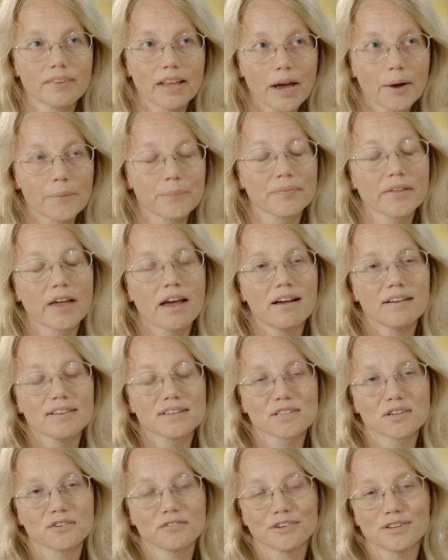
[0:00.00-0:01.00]
Yeah.
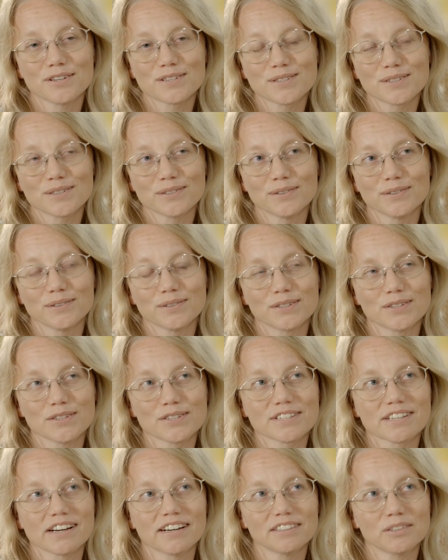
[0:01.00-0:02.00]
So first, to, to
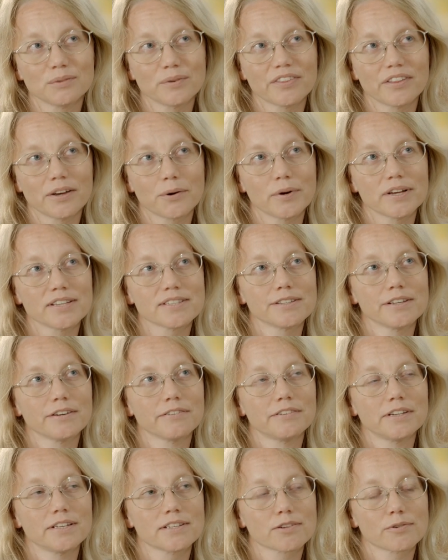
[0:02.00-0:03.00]
start with the question
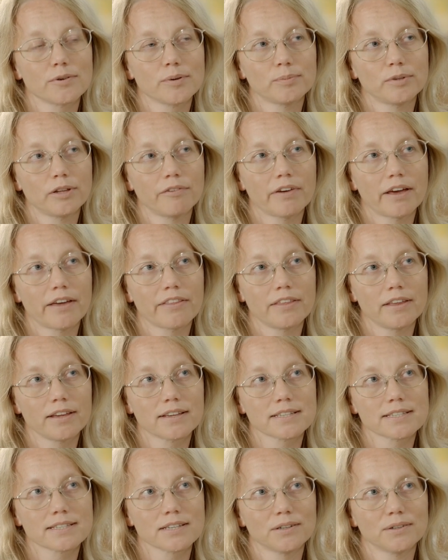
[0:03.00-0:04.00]
of descriptive
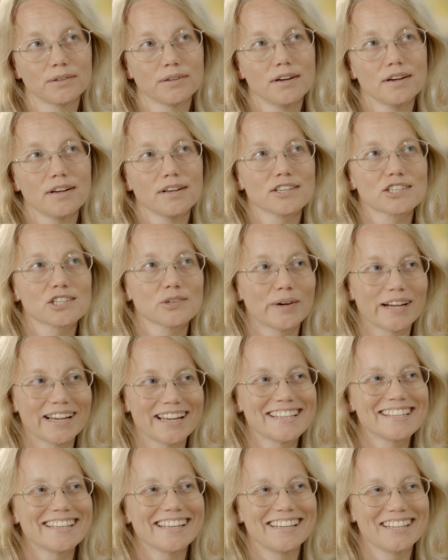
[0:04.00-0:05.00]
ethics. So so
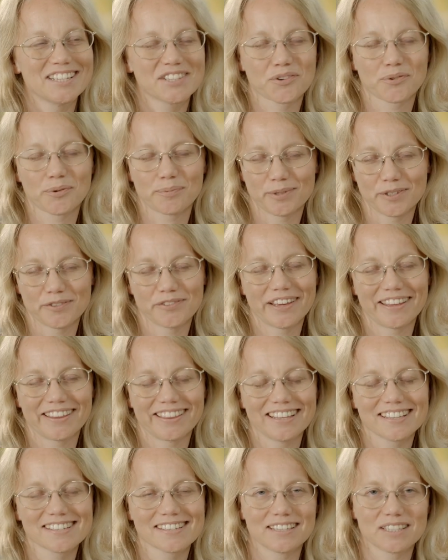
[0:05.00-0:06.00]
why I say descriptive
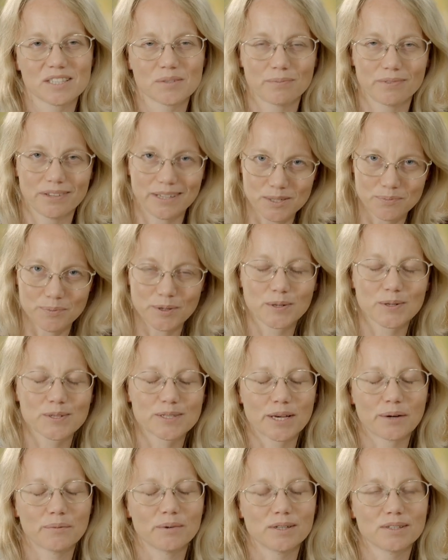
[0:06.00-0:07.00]
ethics is it's
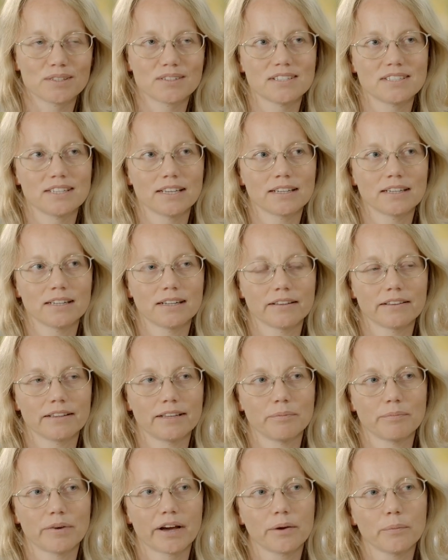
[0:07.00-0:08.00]
because I want to signal
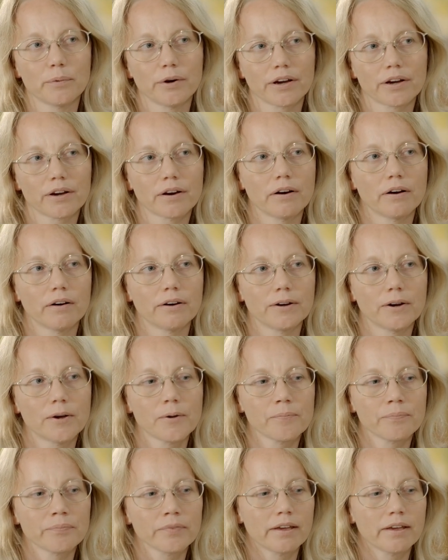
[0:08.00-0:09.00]
that my work on
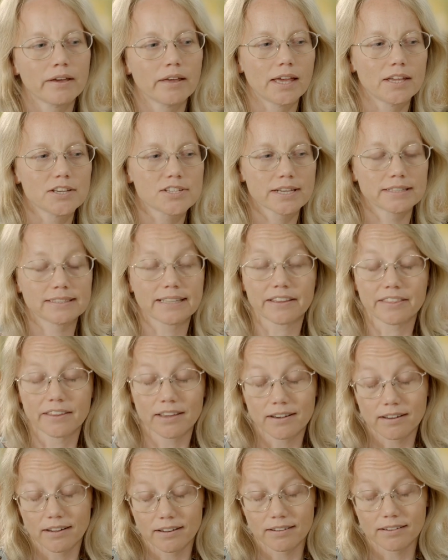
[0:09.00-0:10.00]
ancient
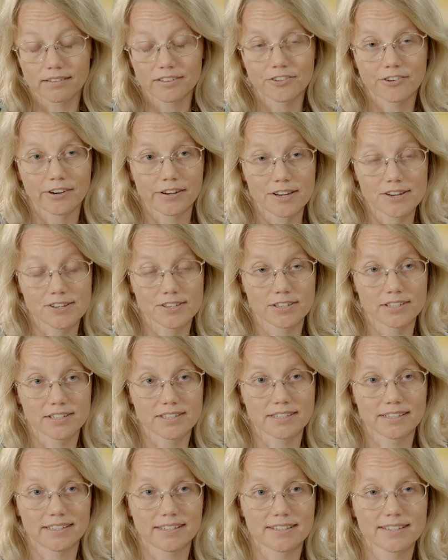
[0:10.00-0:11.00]
ethical
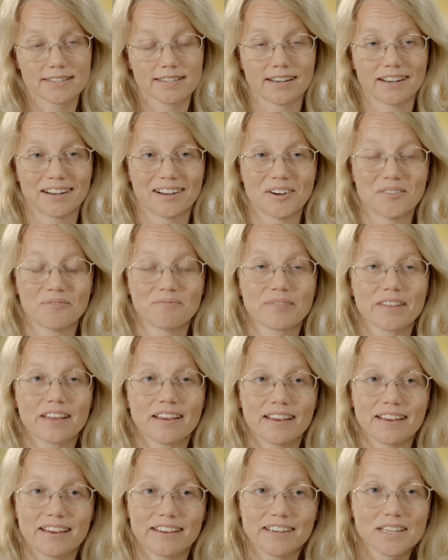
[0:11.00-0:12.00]
traditions it's um,
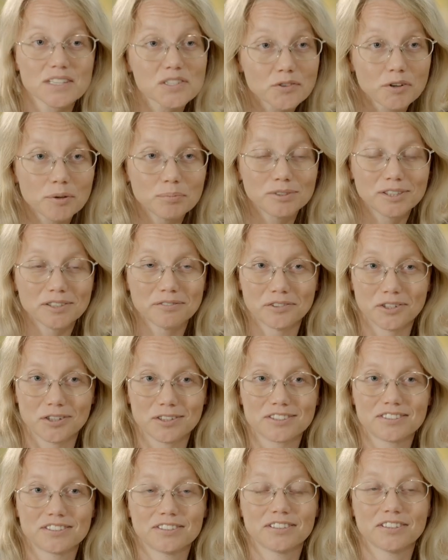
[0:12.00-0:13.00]
descriptive,
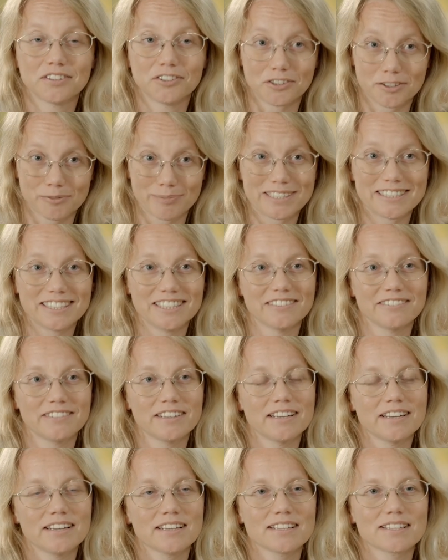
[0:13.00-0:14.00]
not normative.
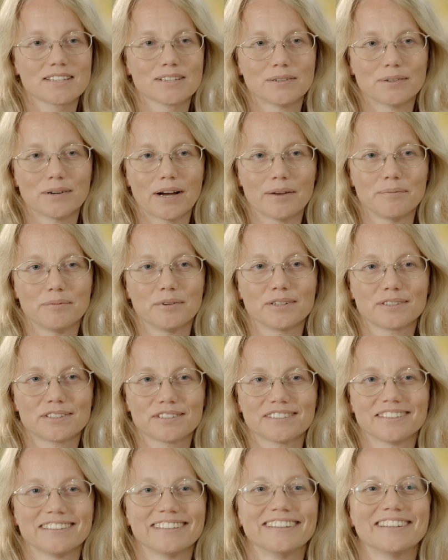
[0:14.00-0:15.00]
So I'm
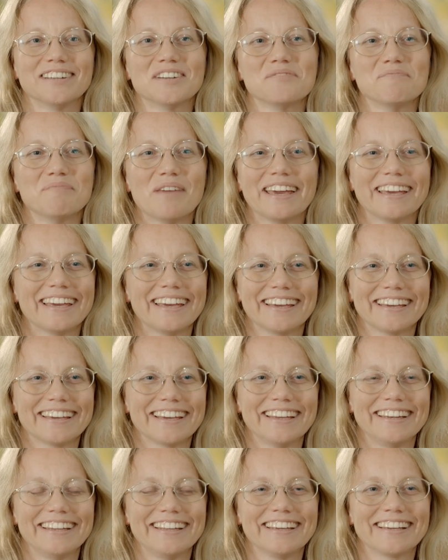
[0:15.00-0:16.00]
not uh,
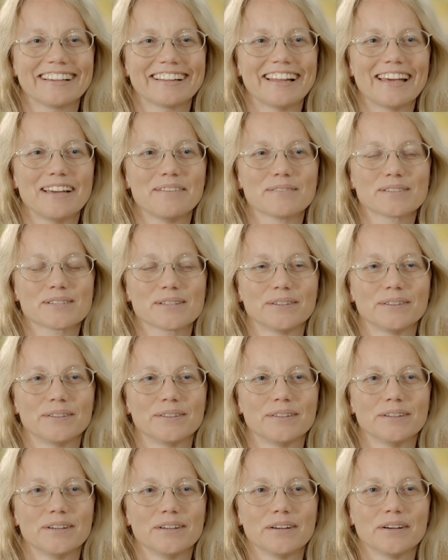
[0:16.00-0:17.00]
making any claims
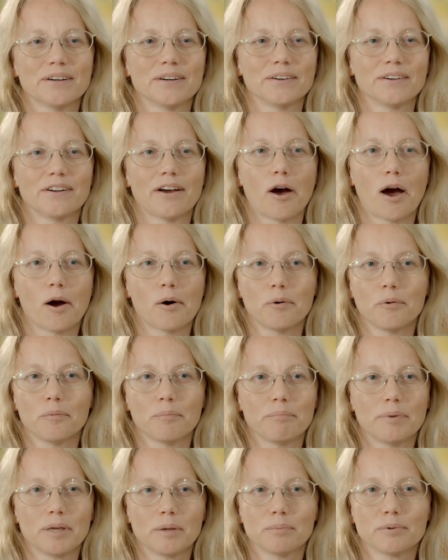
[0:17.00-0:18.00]
on on how
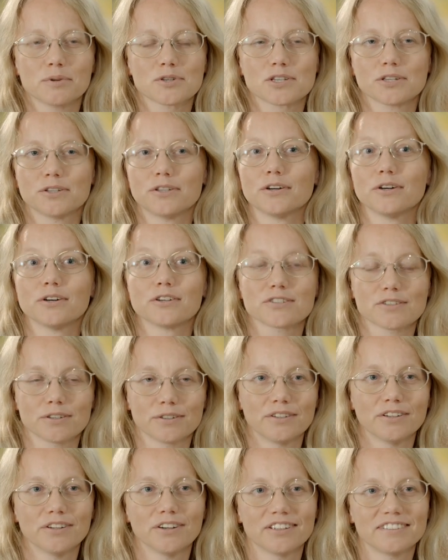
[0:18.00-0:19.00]
people should or
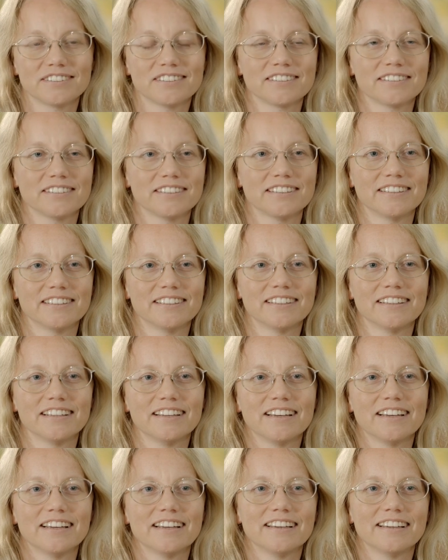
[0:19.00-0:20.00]
should not uh,
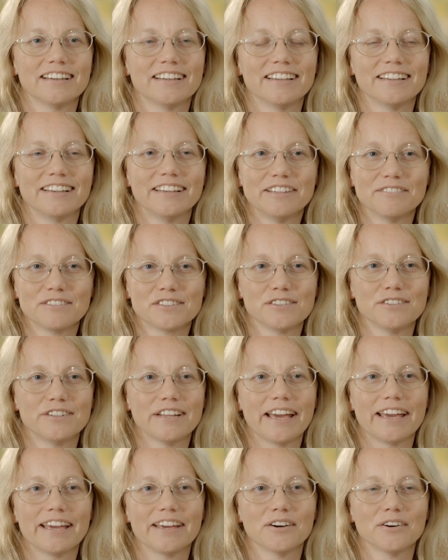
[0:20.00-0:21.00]
uh, live
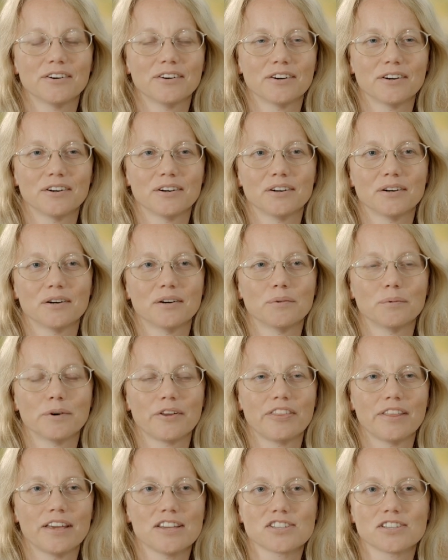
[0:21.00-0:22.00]
today or, or
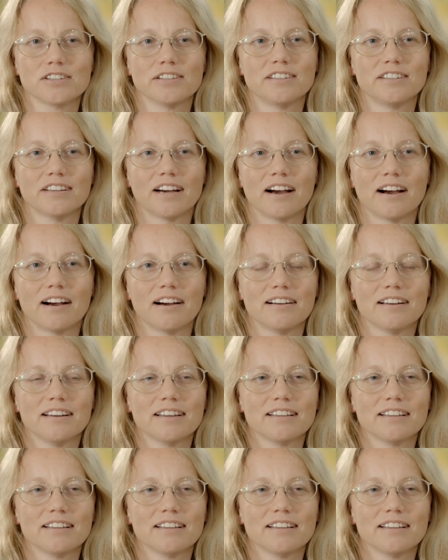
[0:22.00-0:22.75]
what they should uh,